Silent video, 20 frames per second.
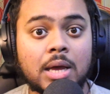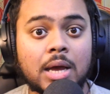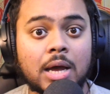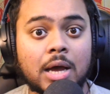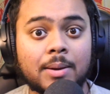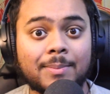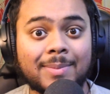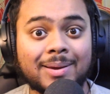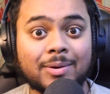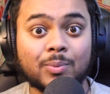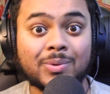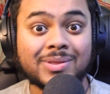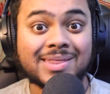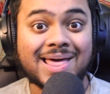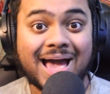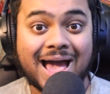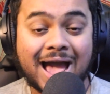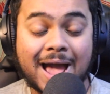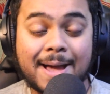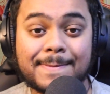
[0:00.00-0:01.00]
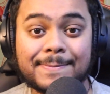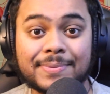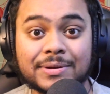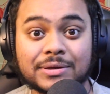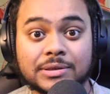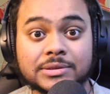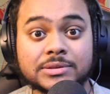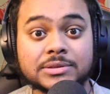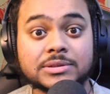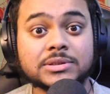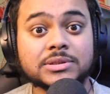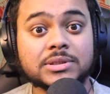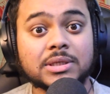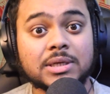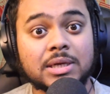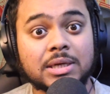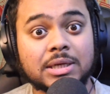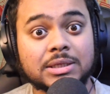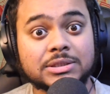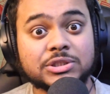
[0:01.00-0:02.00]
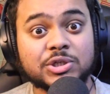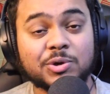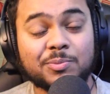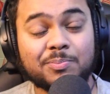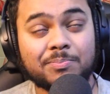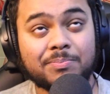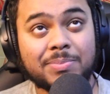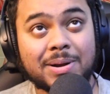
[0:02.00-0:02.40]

And when that happens, to